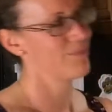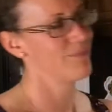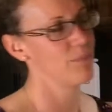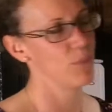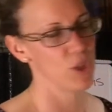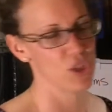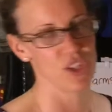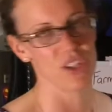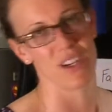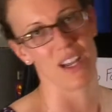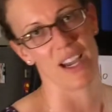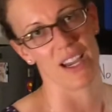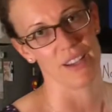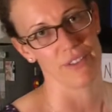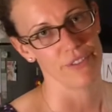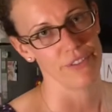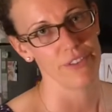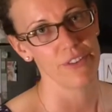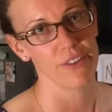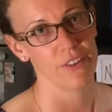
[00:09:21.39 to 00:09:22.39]
butcher
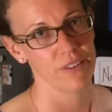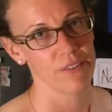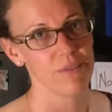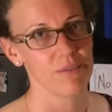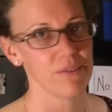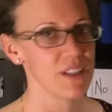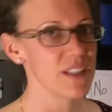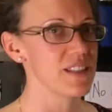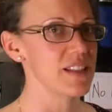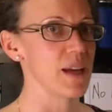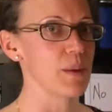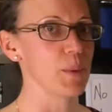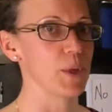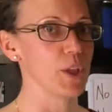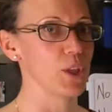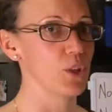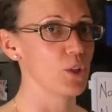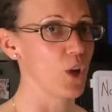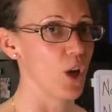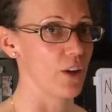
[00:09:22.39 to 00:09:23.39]
knife, the same way
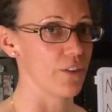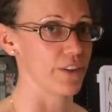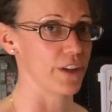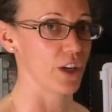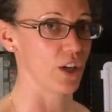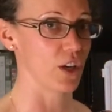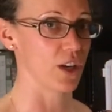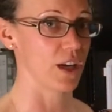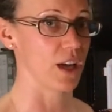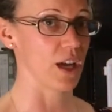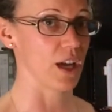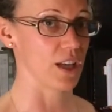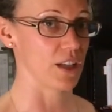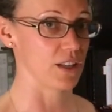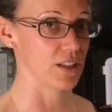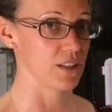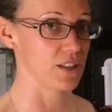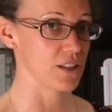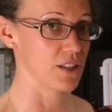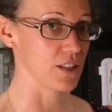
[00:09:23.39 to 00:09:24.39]
you carve
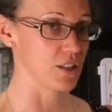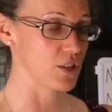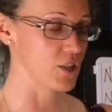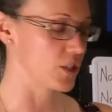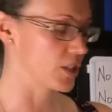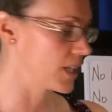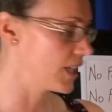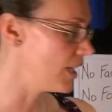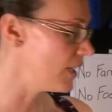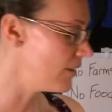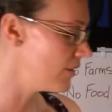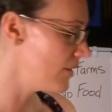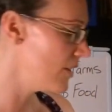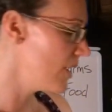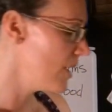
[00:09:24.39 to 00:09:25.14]
a turkey.